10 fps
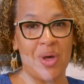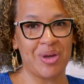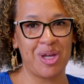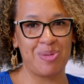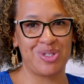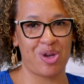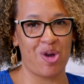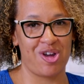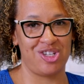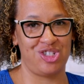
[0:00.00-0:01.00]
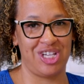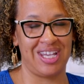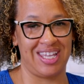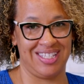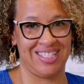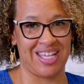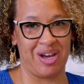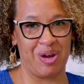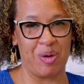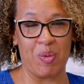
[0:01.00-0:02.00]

Welcome to RSG Insider,